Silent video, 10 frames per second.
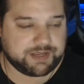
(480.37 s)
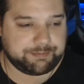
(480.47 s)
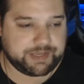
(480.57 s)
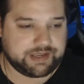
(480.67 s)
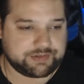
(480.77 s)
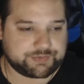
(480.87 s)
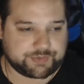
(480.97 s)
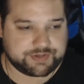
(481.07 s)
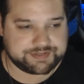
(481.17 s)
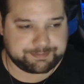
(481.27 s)
bags
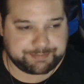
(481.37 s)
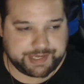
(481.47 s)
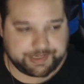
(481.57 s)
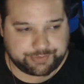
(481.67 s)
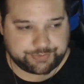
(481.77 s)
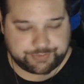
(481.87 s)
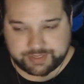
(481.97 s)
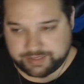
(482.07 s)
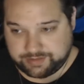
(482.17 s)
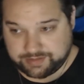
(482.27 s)
runs about
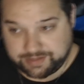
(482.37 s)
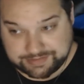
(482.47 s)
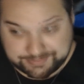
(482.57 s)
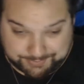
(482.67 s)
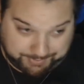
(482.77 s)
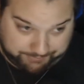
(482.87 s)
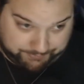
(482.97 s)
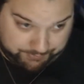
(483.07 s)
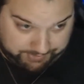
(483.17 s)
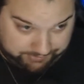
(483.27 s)
$3.99, so about
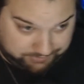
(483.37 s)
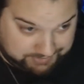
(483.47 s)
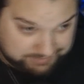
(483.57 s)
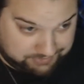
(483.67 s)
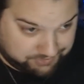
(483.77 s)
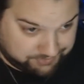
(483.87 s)
$4 each.